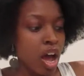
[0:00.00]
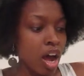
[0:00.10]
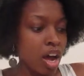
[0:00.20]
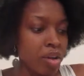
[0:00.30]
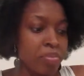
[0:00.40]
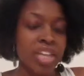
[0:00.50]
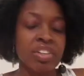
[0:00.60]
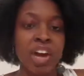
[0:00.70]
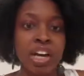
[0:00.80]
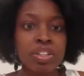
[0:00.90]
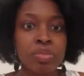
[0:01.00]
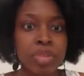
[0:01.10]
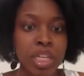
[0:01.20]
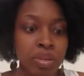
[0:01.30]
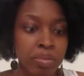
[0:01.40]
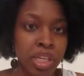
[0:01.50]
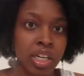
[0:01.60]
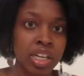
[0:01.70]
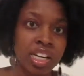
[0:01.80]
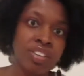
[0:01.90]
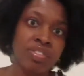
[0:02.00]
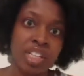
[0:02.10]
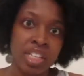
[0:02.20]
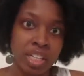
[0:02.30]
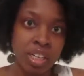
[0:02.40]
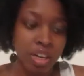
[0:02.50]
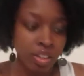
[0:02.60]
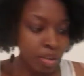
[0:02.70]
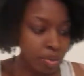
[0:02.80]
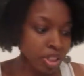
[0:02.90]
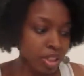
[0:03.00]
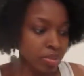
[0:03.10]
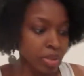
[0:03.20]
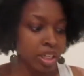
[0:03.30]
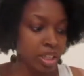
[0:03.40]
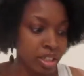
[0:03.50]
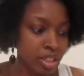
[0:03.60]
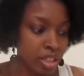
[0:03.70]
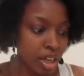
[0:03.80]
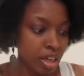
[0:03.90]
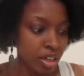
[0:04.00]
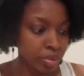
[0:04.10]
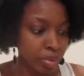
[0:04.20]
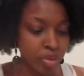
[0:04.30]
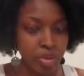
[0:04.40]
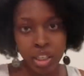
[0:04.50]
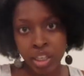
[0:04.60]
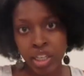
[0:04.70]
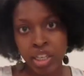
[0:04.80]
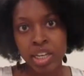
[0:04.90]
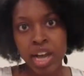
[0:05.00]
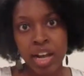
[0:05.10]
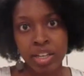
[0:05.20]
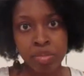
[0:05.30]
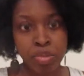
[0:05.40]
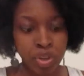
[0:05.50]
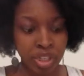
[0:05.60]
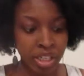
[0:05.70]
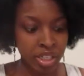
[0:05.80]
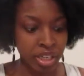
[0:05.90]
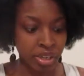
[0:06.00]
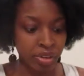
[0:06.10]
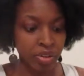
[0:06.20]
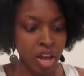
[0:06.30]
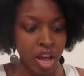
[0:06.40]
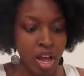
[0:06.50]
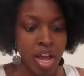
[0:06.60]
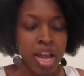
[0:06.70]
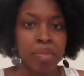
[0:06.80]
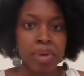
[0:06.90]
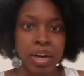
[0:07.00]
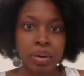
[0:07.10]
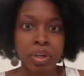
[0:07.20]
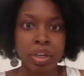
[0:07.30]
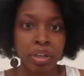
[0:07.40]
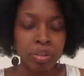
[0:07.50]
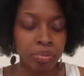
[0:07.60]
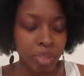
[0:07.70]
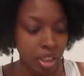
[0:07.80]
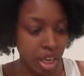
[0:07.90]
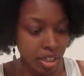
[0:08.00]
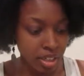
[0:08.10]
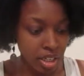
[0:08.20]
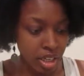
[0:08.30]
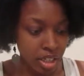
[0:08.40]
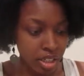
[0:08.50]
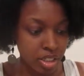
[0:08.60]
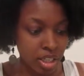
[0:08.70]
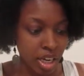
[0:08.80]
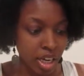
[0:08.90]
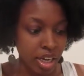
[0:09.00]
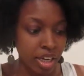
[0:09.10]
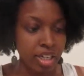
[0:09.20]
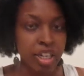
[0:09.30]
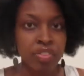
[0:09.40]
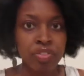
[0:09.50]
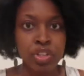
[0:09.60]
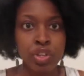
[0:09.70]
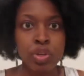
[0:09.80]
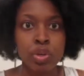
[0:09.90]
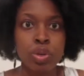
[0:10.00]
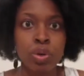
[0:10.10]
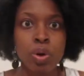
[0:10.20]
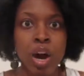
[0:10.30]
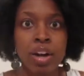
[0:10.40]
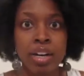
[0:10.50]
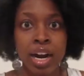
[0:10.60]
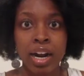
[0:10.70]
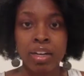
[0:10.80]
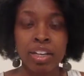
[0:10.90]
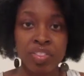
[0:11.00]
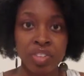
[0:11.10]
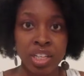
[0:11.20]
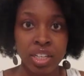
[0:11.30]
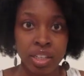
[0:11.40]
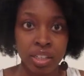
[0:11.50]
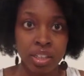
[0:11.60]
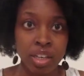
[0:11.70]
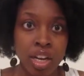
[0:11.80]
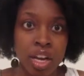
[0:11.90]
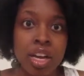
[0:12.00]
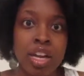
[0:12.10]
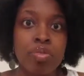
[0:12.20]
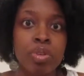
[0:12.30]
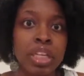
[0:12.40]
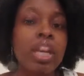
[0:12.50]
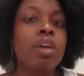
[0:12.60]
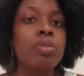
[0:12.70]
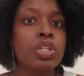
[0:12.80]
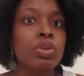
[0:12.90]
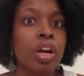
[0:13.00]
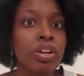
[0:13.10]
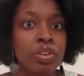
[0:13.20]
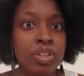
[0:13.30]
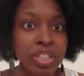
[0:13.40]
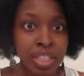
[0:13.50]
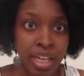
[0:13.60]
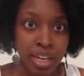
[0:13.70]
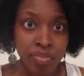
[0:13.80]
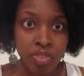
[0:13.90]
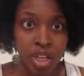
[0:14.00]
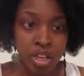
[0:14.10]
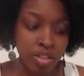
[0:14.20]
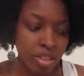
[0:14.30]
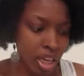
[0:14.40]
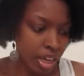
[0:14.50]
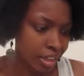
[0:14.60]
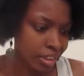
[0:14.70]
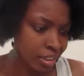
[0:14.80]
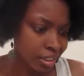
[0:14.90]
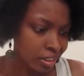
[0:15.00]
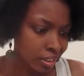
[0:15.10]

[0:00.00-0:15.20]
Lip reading: As far as me being a vegan, I thought it was good because it really got into more detail about a lot of things, and if you are not a vegan, it really helps you understand things like,